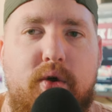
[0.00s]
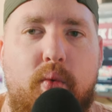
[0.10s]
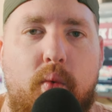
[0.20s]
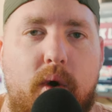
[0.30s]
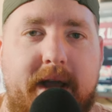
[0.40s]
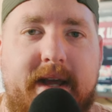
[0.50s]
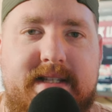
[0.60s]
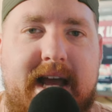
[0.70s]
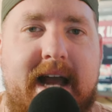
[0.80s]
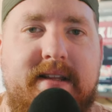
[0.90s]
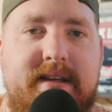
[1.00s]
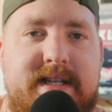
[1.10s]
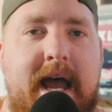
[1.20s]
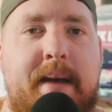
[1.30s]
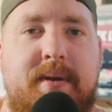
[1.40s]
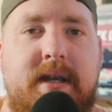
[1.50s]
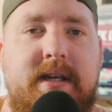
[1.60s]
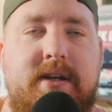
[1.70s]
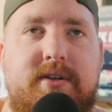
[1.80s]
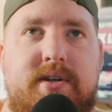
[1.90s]
what exactly is happening
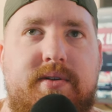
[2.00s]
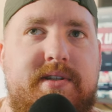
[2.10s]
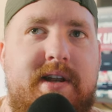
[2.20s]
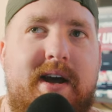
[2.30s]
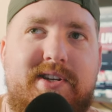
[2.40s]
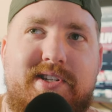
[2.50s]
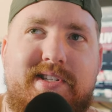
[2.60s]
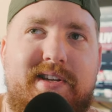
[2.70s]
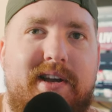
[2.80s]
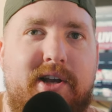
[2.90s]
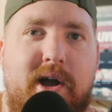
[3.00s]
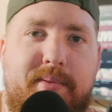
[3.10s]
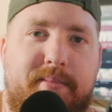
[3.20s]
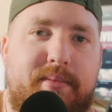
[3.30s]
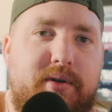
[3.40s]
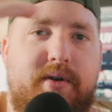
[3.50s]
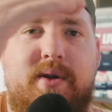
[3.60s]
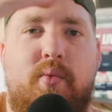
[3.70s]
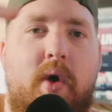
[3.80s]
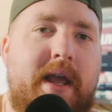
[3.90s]
here, so it's not just a couple blurry
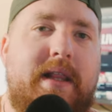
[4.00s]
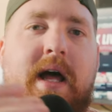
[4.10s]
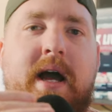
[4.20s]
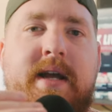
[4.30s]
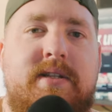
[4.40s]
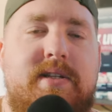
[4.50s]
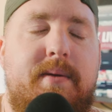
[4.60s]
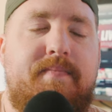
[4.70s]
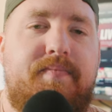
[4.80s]
white lines.